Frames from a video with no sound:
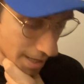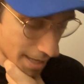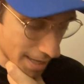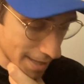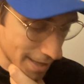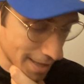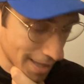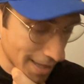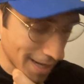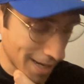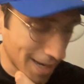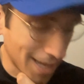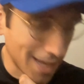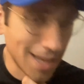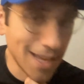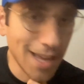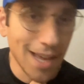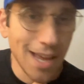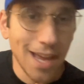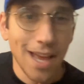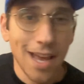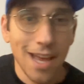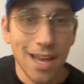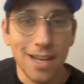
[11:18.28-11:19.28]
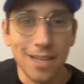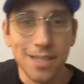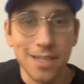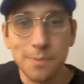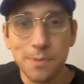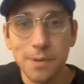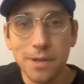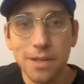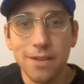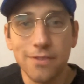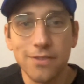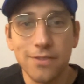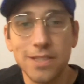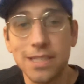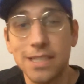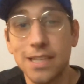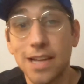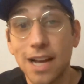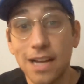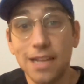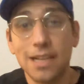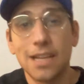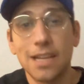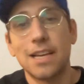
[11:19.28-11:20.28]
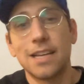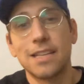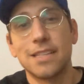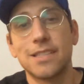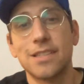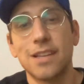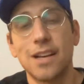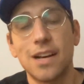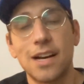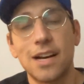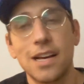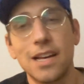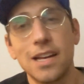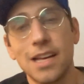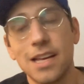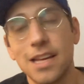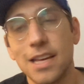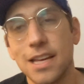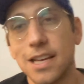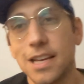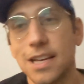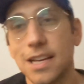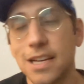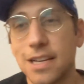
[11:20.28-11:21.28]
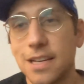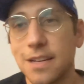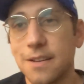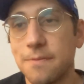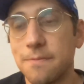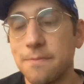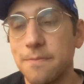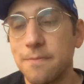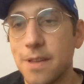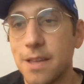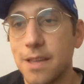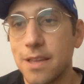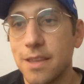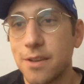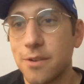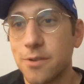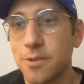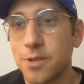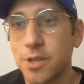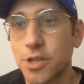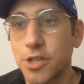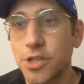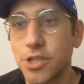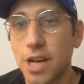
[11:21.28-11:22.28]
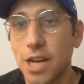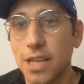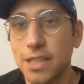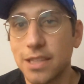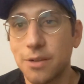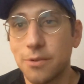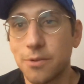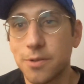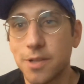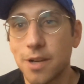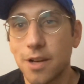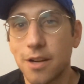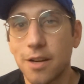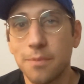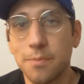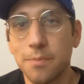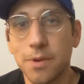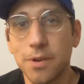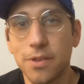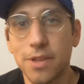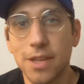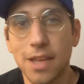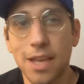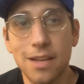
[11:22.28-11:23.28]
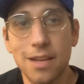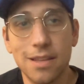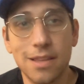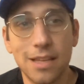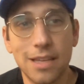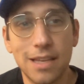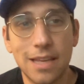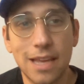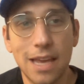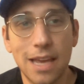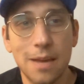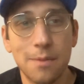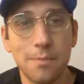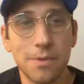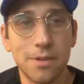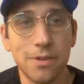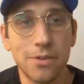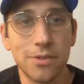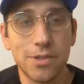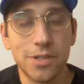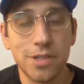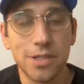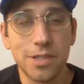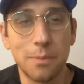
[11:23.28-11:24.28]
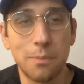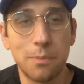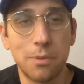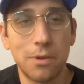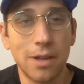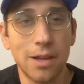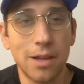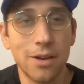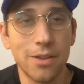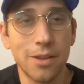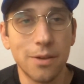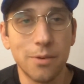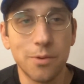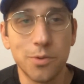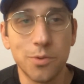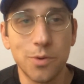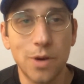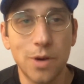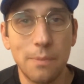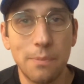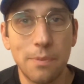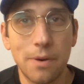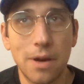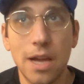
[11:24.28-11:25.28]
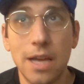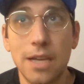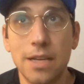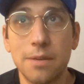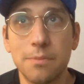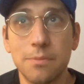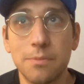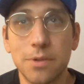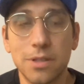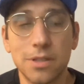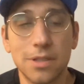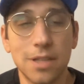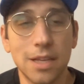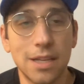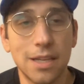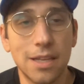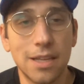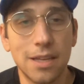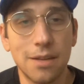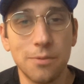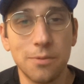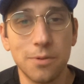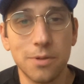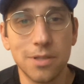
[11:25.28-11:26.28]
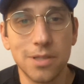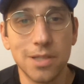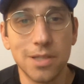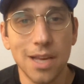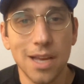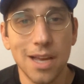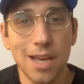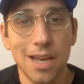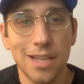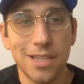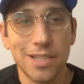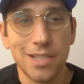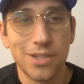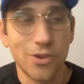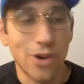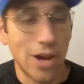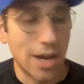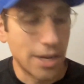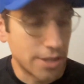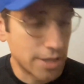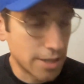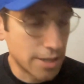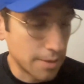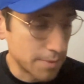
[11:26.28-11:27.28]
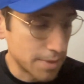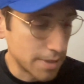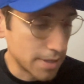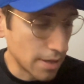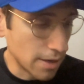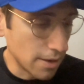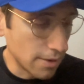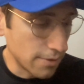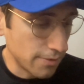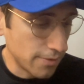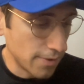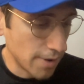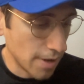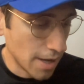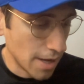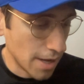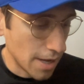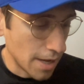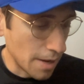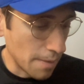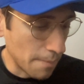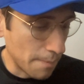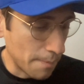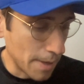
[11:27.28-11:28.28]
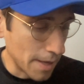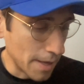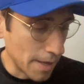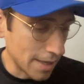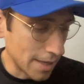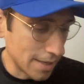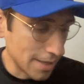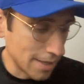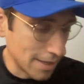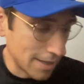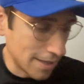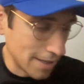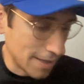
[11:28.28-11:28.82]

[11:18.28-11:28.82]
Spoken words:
then speaking of Satake, I saw there's a shot that was on him near the end of the game, and there's just a player that was right behind him, looked like he was scratching himself a bit.